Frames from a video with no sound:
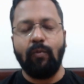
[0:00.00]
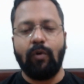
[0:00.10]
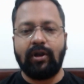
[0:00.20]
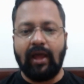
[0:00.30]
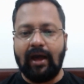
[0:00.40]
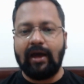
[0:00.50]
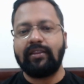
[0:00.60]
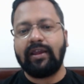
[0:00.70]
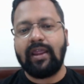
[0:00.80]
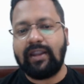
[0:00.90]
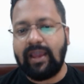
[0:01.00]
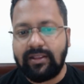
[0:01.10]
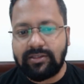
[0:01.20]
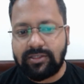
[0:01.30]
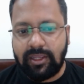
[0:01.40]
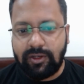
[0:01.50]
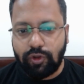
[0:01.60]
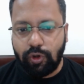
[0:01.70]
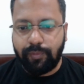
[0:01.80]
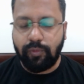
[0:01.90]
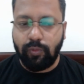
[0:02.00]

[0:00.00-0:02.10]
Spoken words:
what are the cations in group